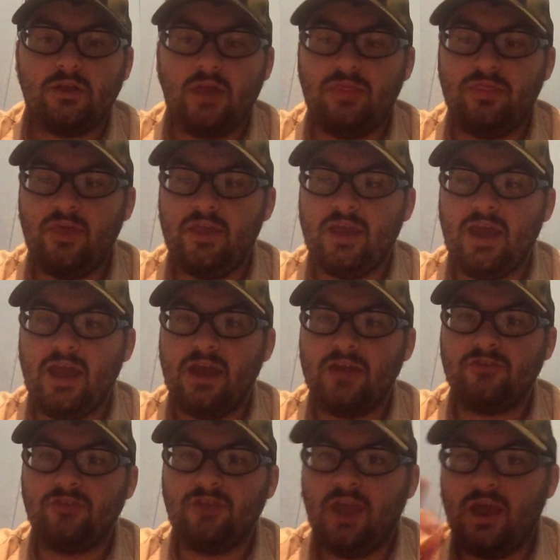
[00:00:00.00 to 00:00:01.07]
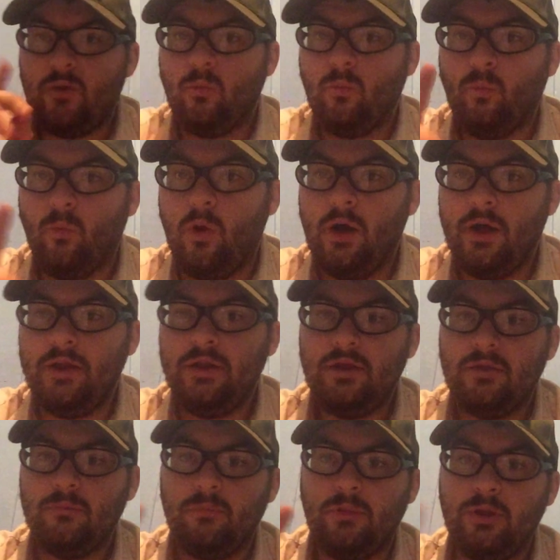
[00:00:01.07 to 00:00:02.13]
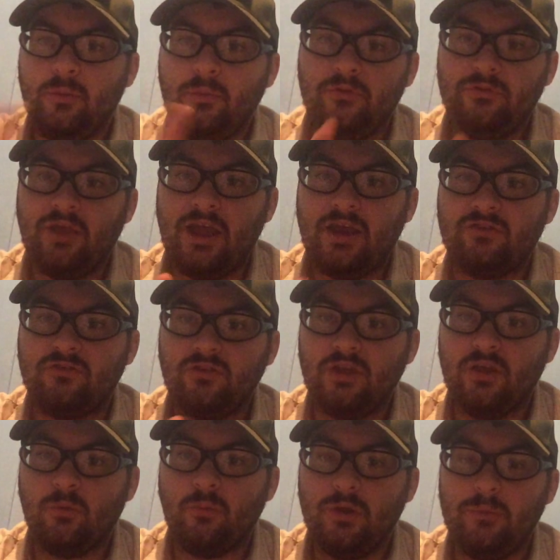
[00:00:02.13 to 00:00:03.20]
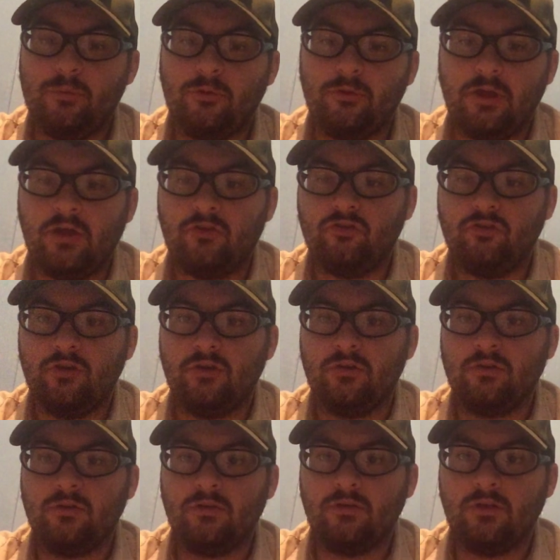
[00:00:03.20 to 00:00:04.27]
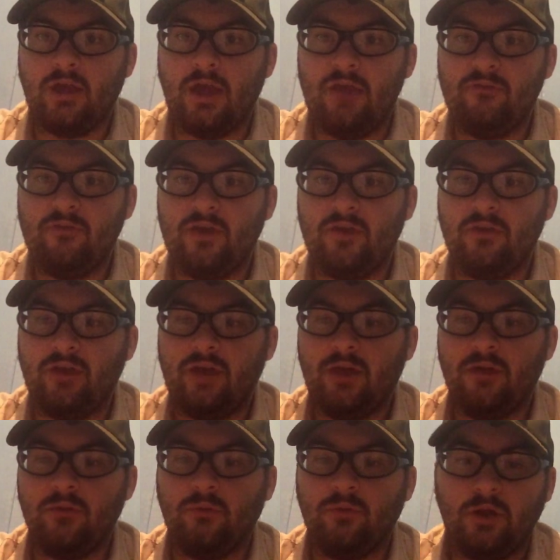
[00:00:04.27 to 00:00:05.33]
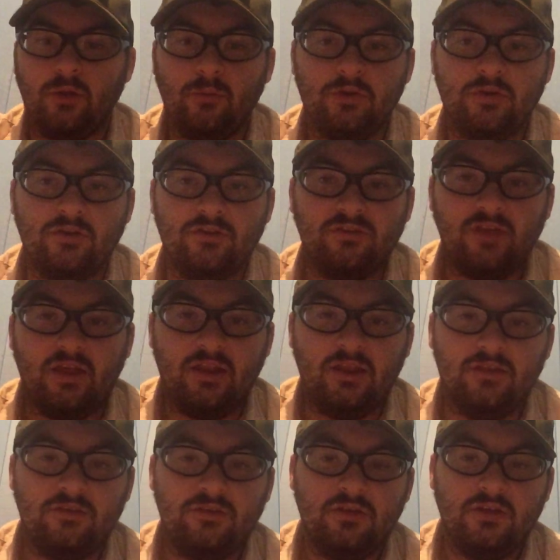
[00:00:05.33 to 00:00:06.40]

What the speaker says: I think I actually had one, but it was actually a reproduction, I found out when I went to sell it.